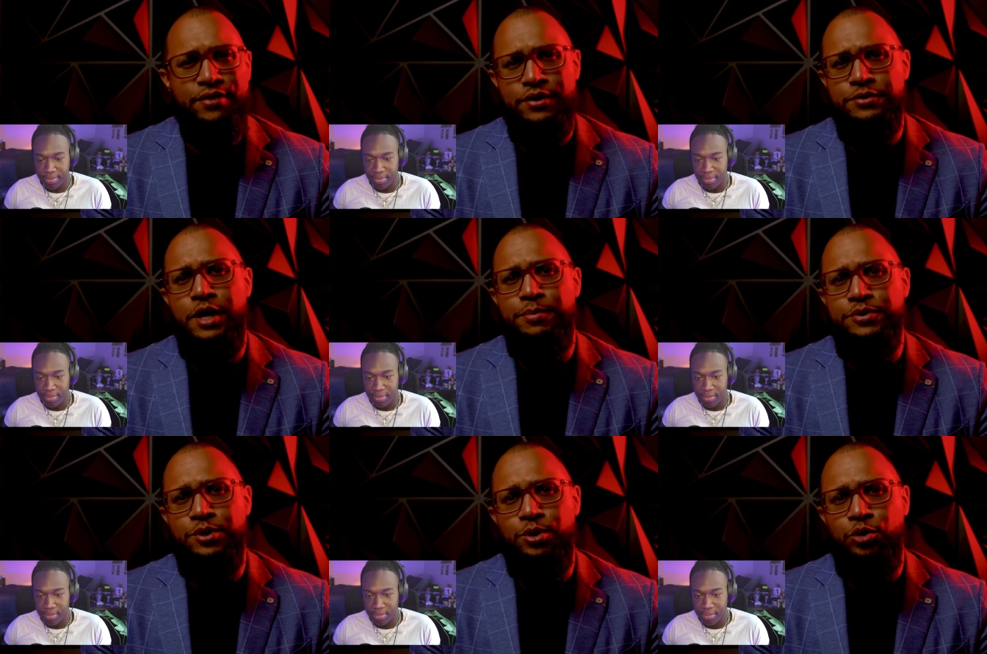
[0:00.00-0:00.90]
Speaker 1: on this
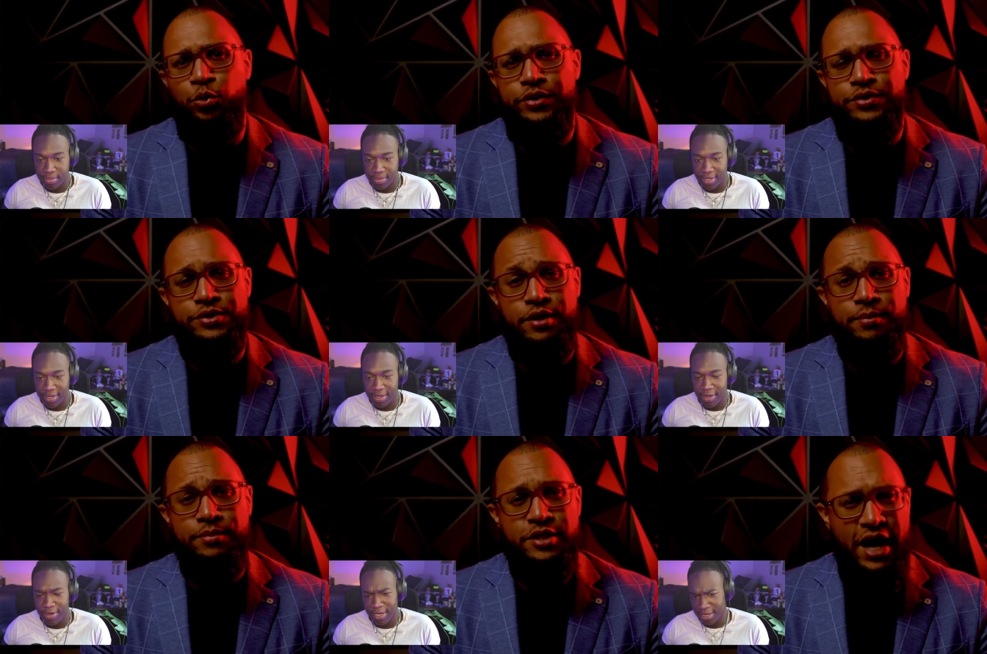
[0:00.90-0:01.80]
episode with okay.
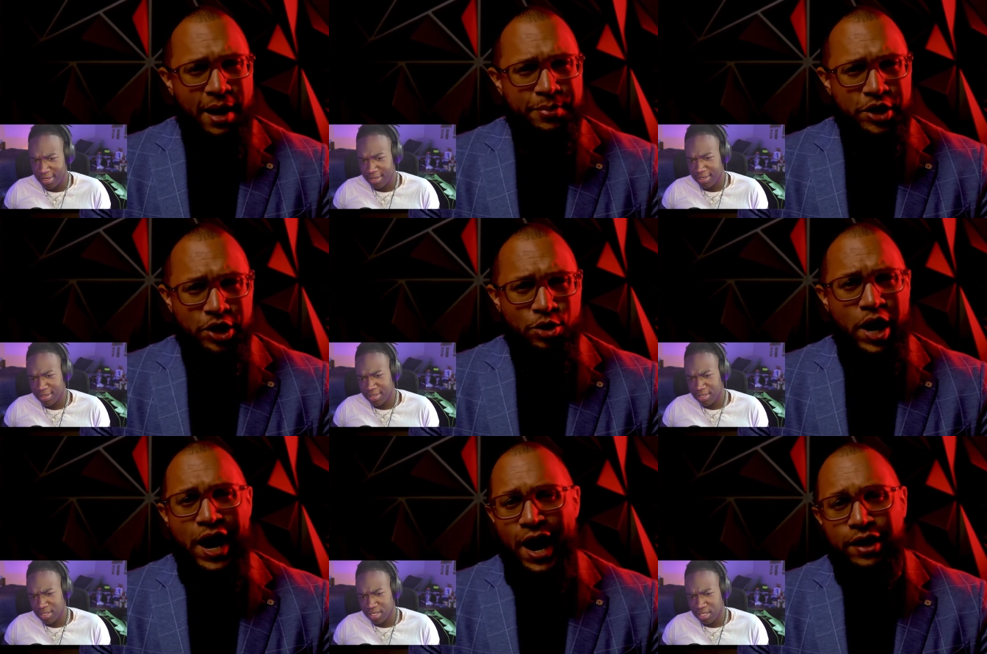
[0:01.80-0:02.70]
some top-tier
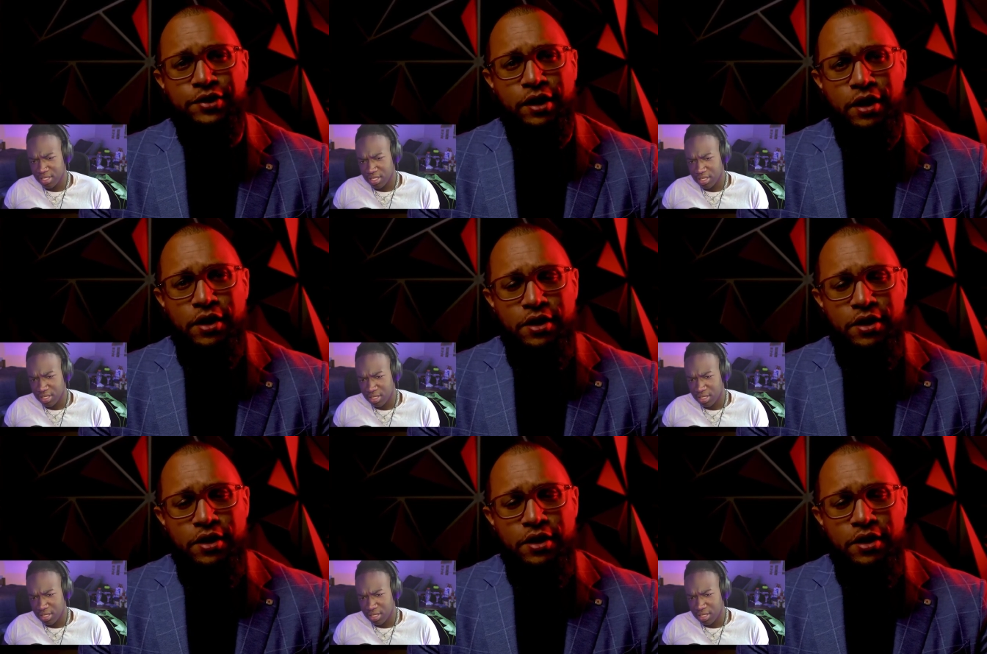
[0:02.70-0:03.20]
acting.